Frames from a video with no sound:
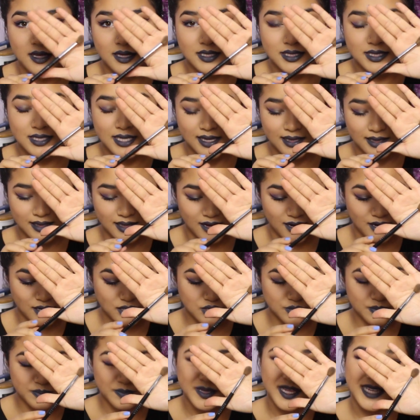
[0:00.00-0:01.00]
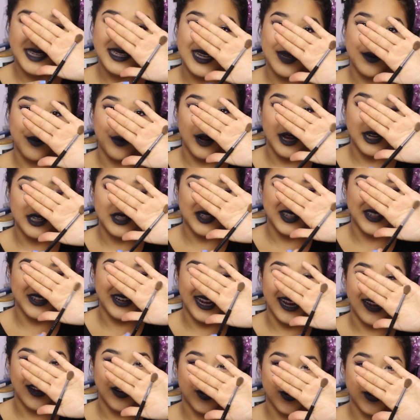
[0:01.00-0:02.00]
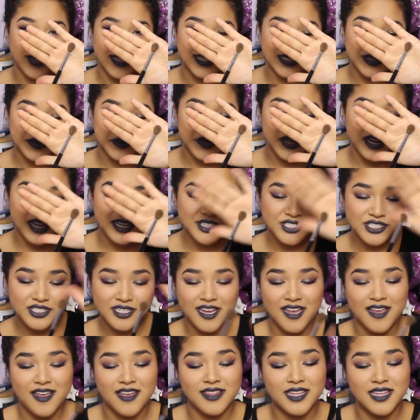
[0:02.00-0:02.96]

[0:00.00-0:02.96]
This is a large blending brush or a crease brush.